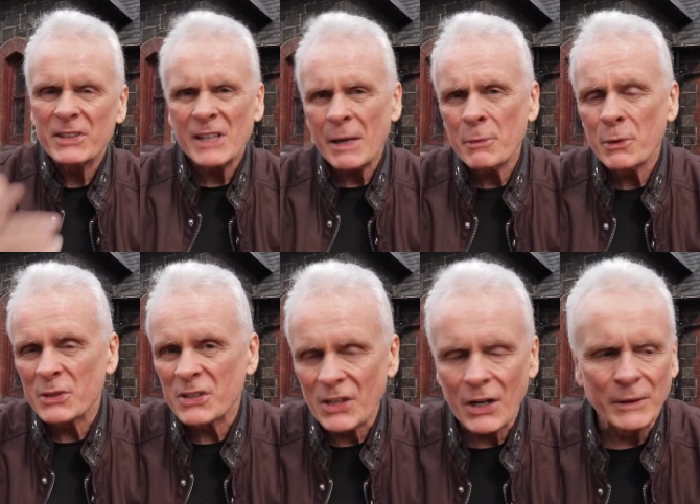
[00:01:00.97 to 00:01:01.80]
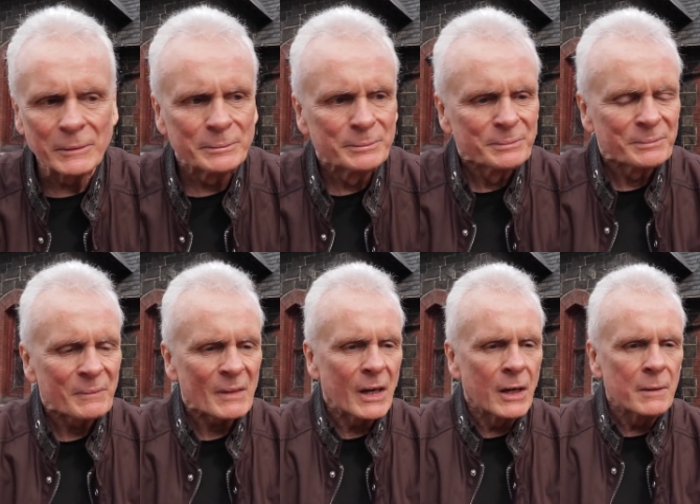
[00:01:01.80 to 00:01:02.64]
time it was done,
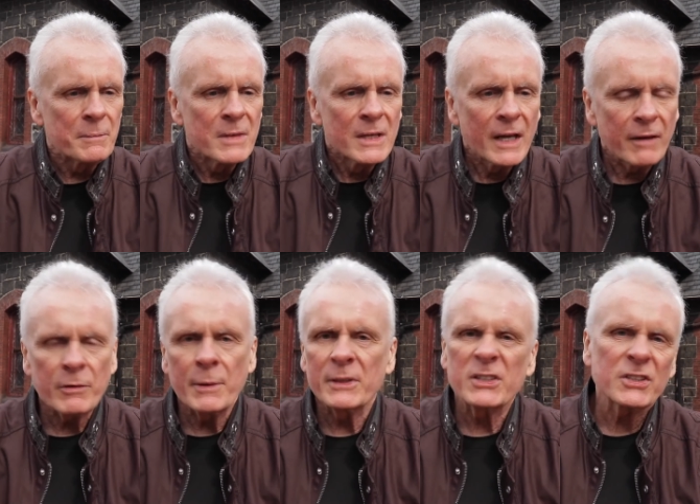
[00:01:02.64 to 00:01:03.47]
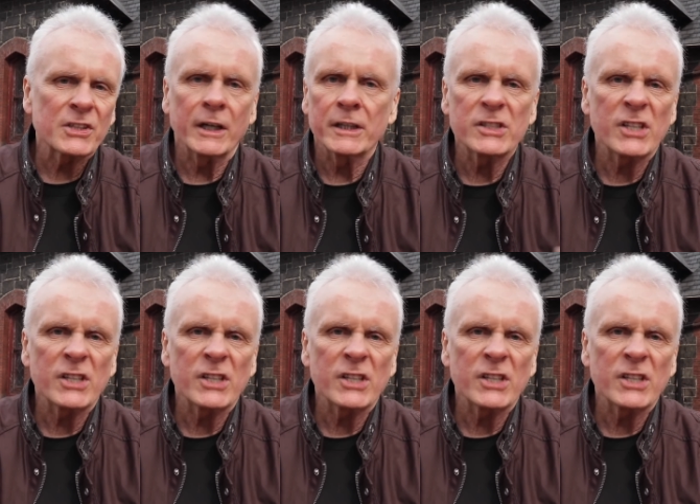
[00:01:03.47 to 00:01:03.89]
um, everybody was just kind of